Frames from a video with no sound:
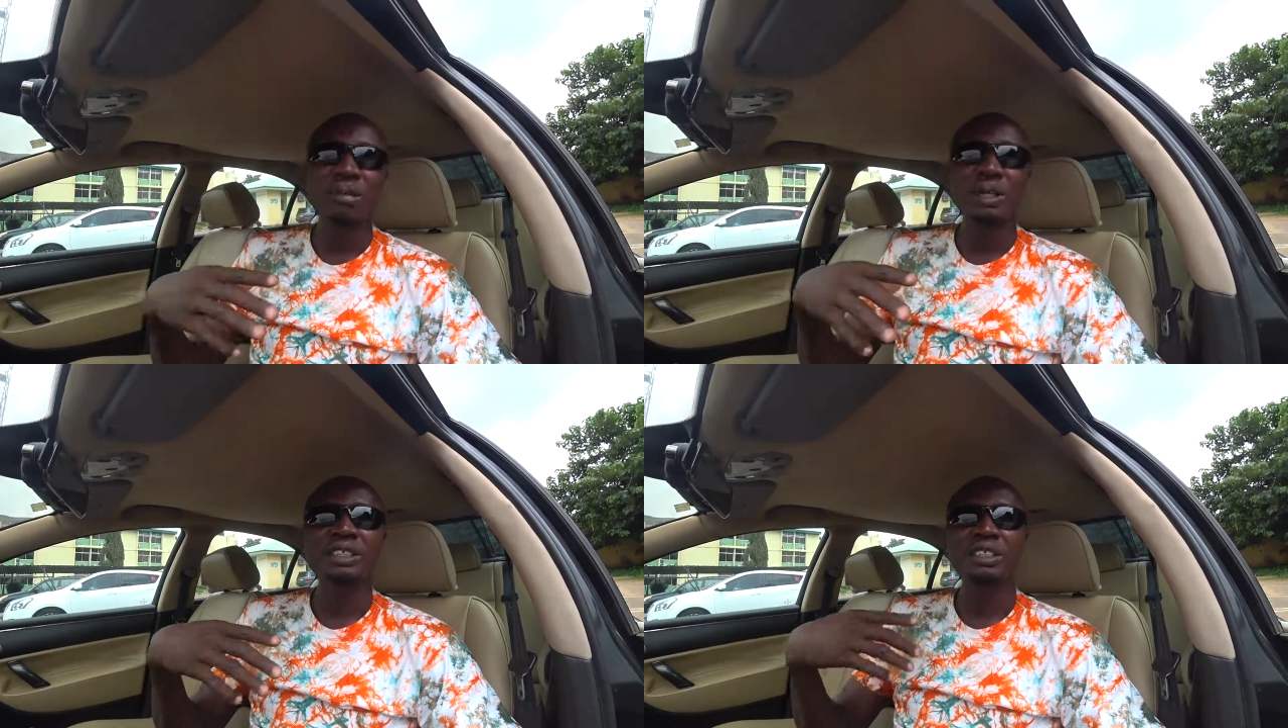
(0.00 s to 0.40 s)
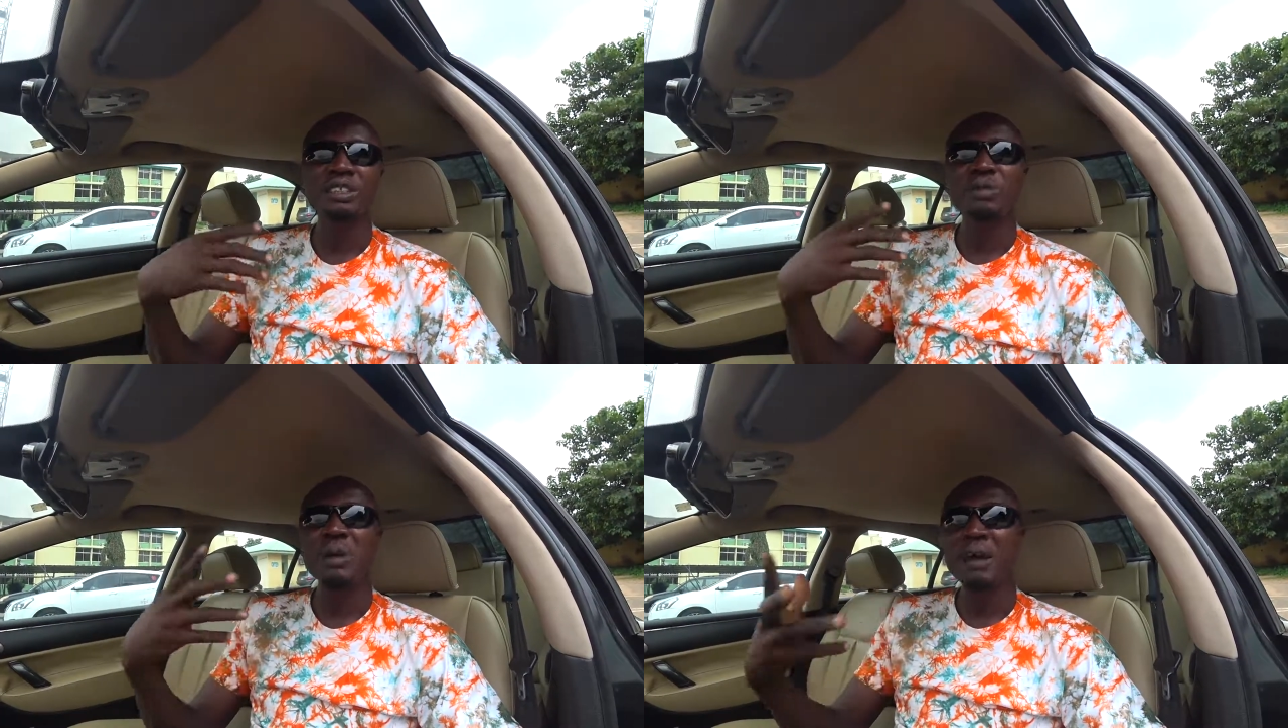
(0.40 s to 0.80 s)
But
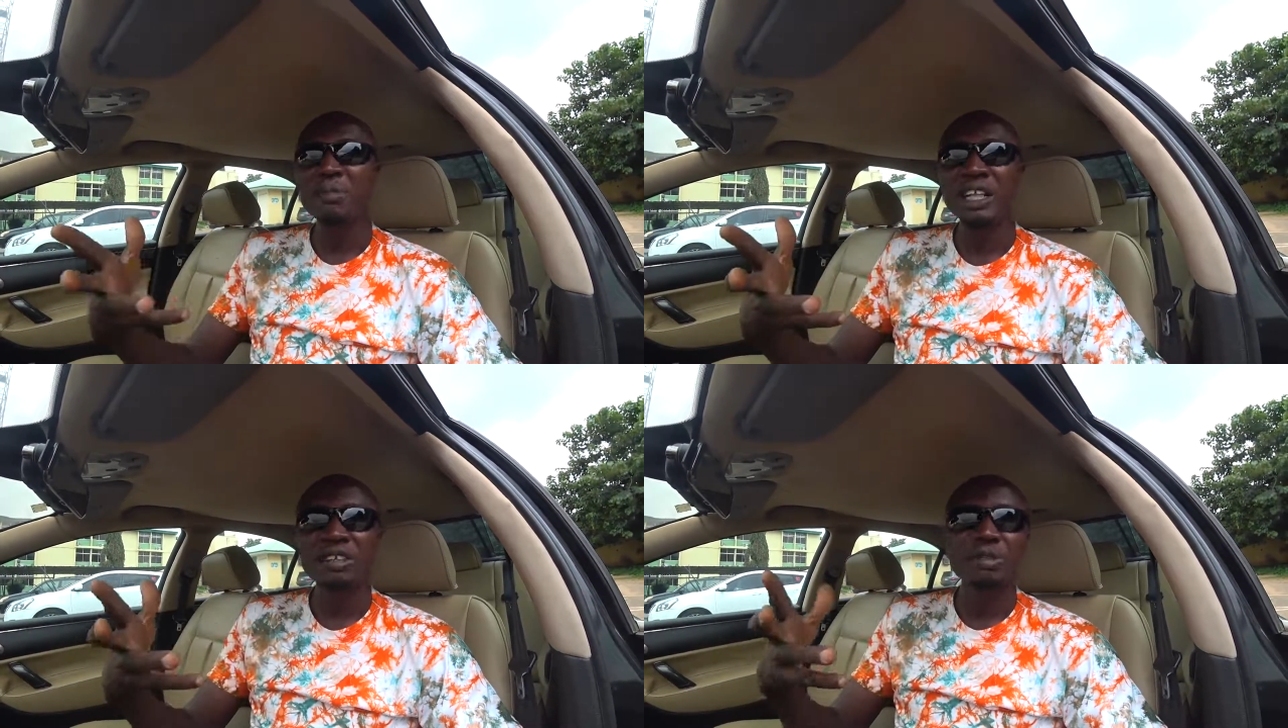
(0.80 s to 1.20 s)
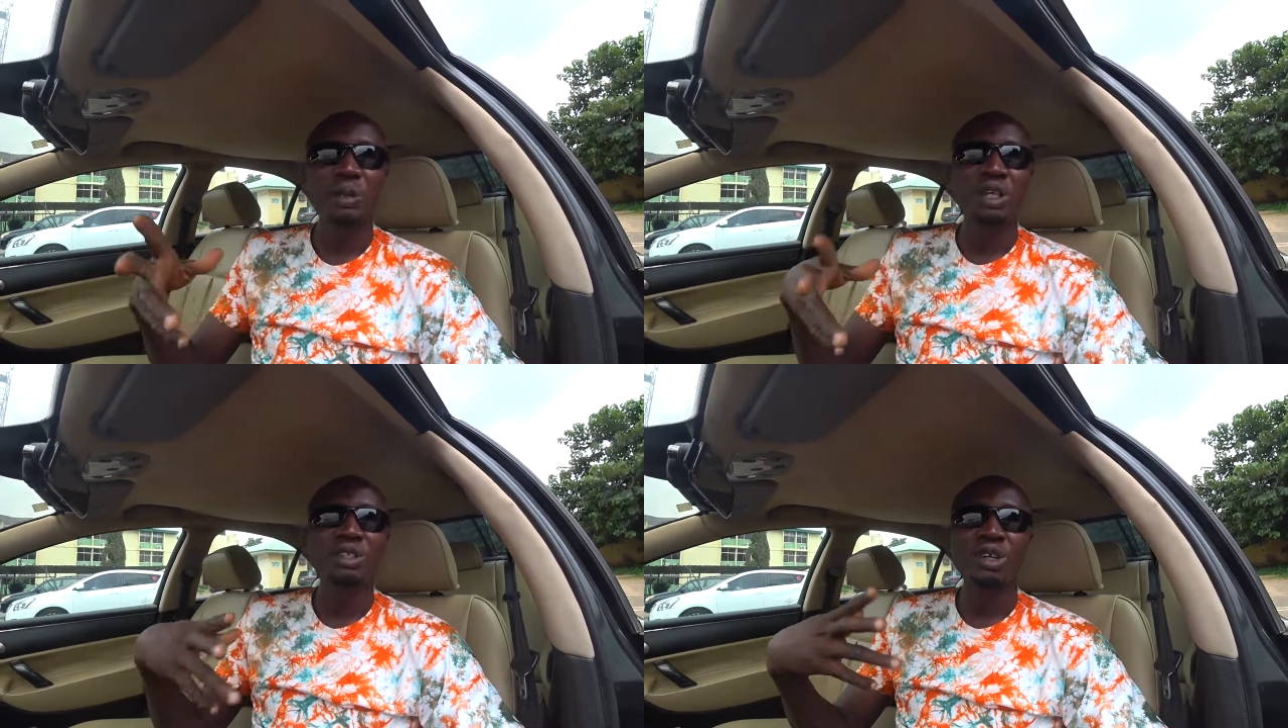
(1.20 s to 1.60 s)
I believe it
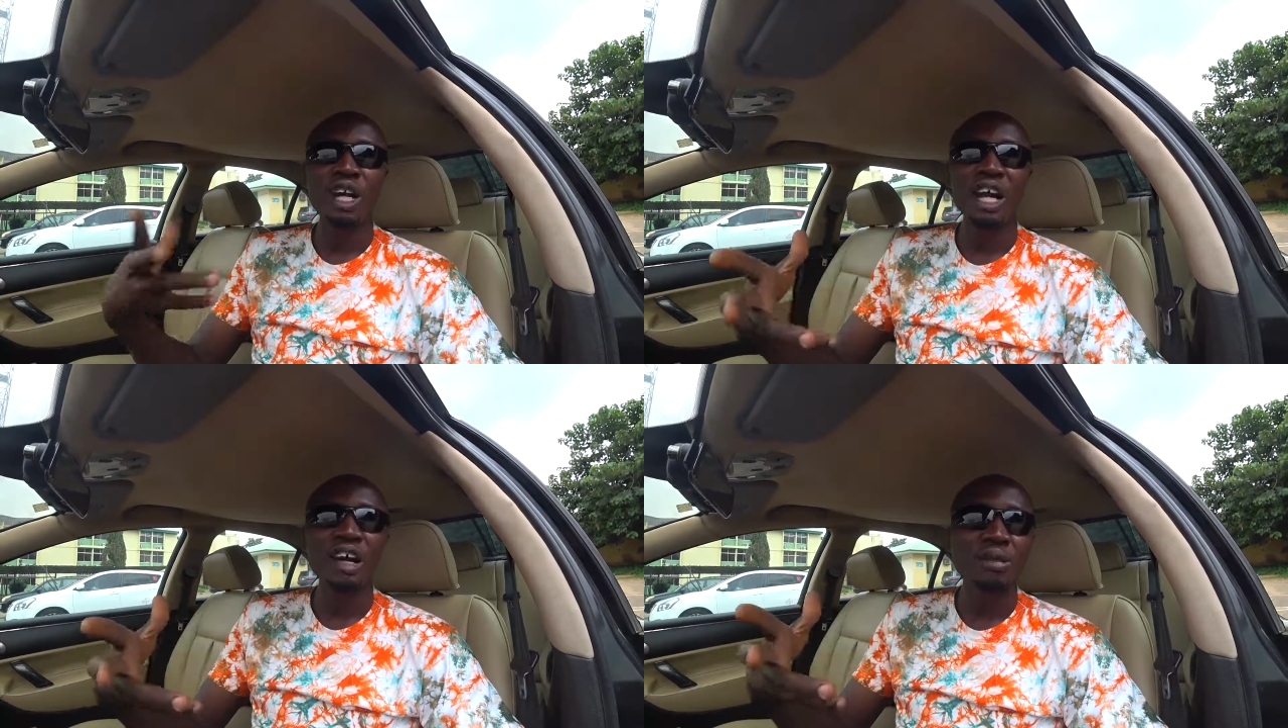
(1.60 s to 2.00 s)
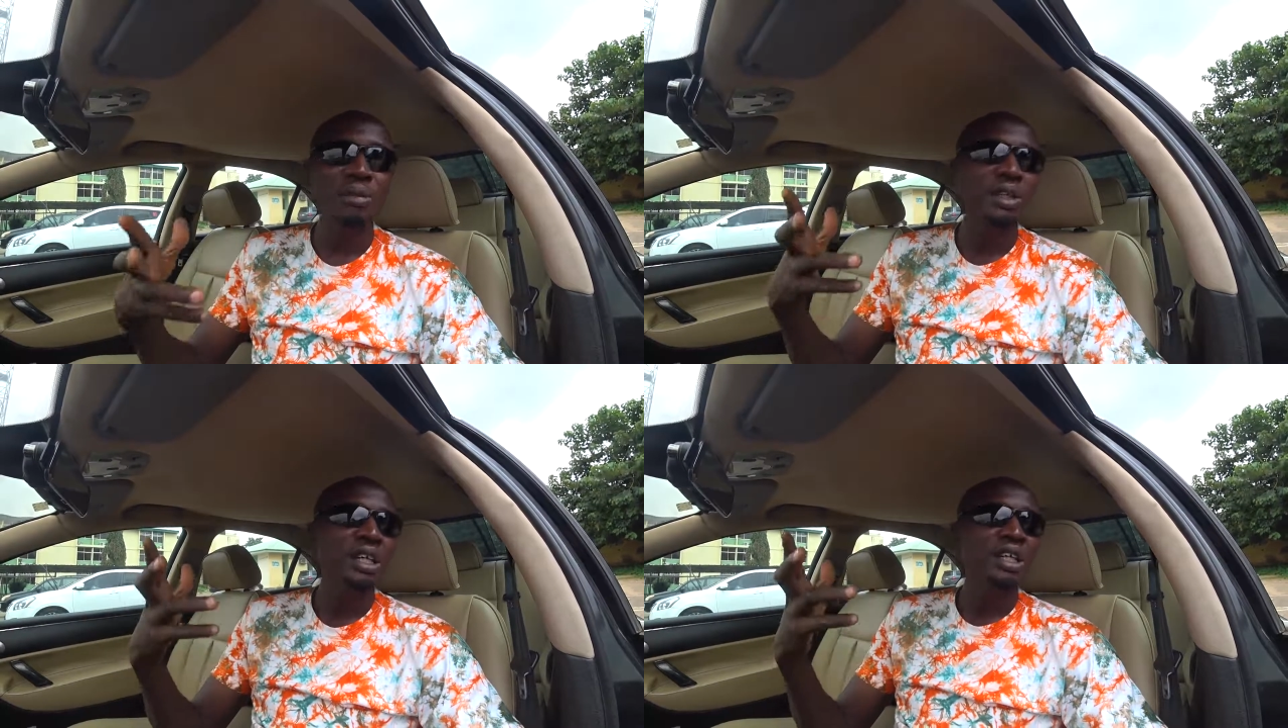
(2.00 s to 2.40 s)
may also help
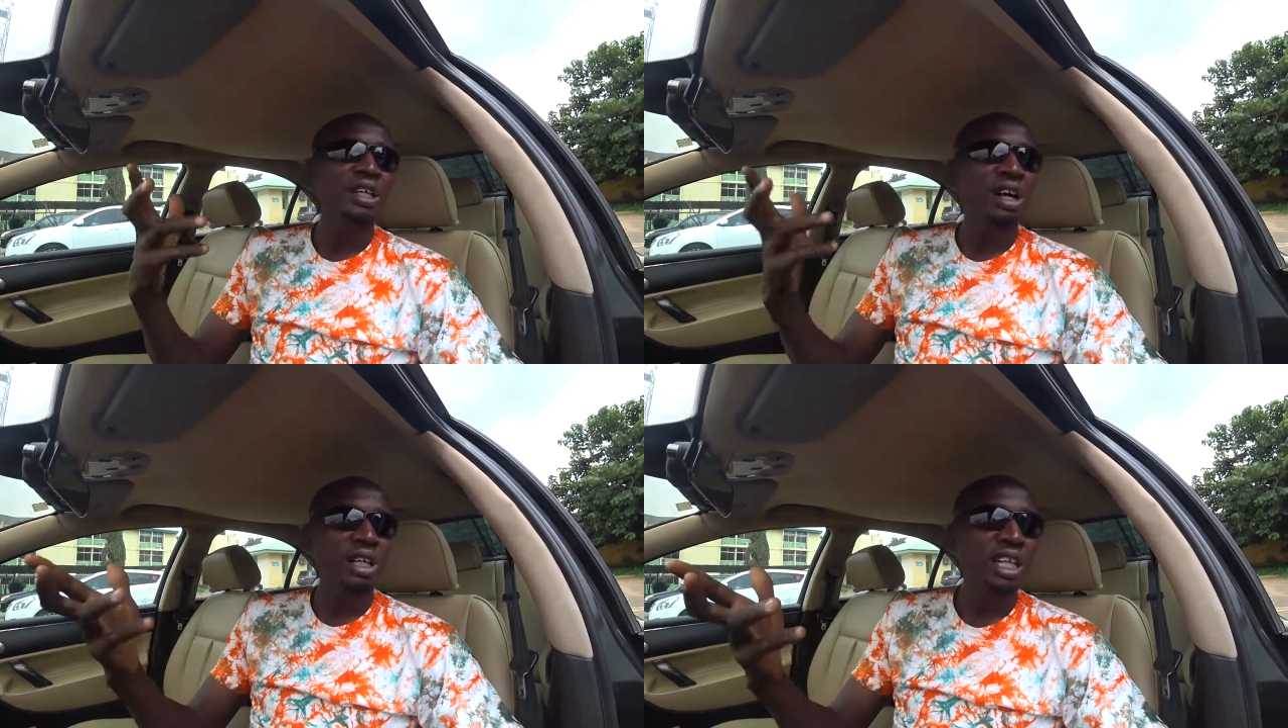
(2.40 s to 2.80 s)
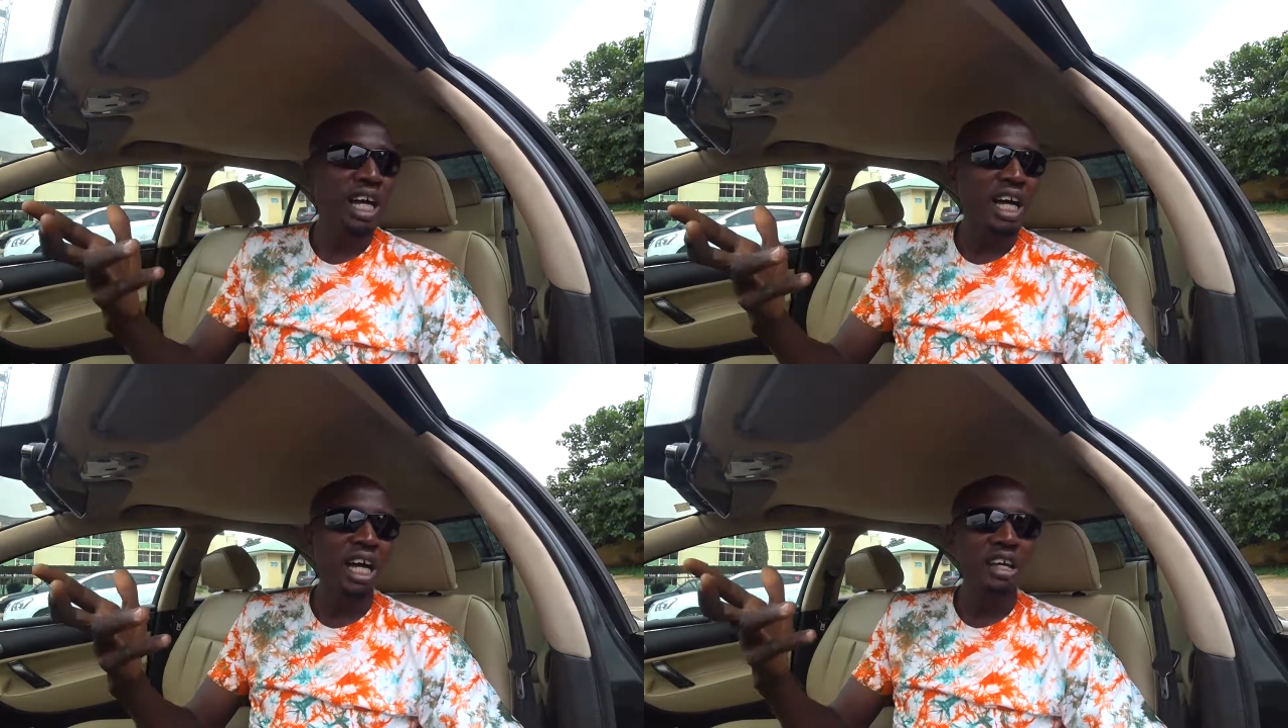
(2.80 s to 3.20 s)

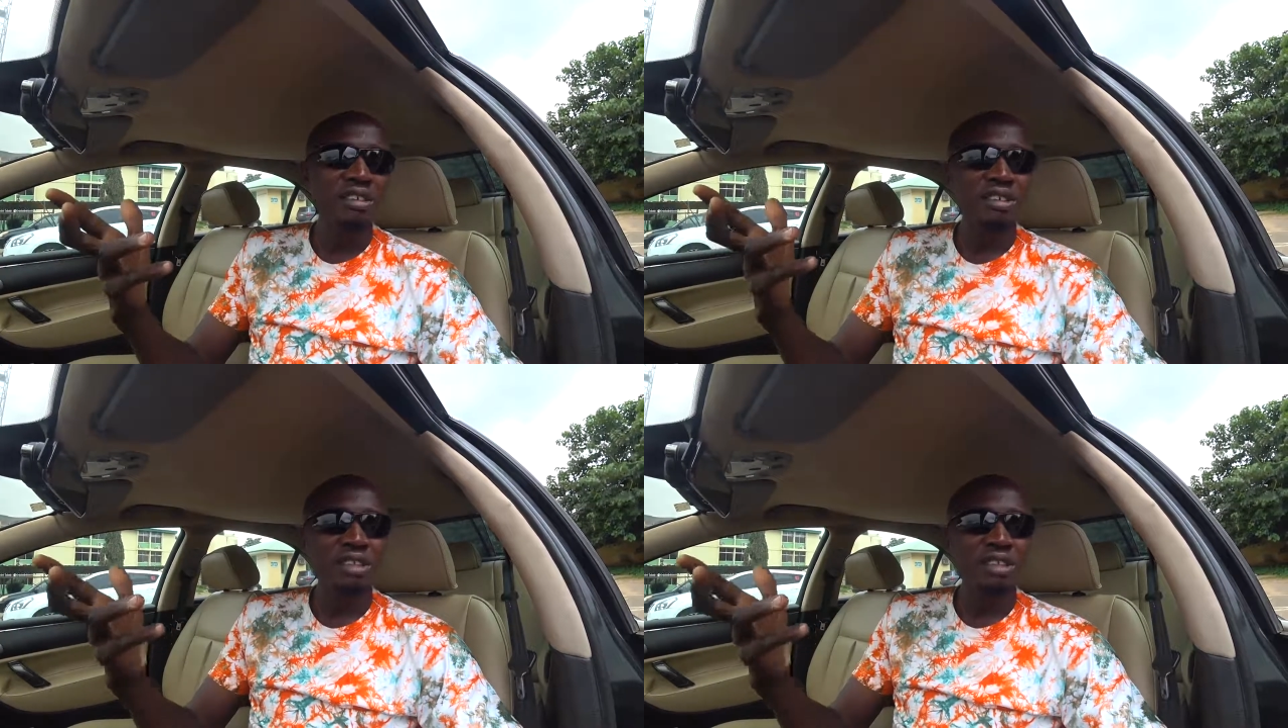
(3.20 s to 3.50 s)
other